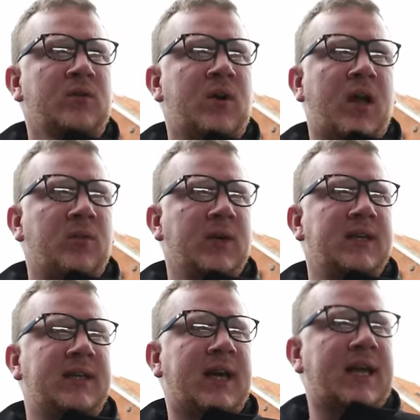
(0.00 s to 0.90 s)
Right,
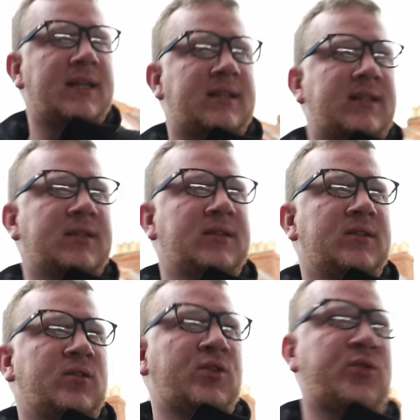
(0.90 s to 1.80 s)
we need to get
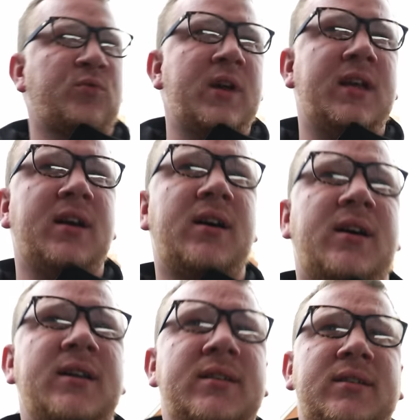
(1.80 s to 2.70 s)
3
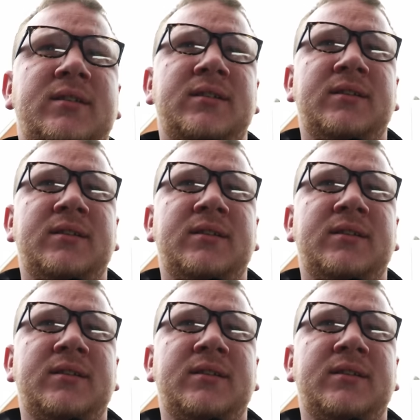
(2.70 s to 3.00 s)
cars.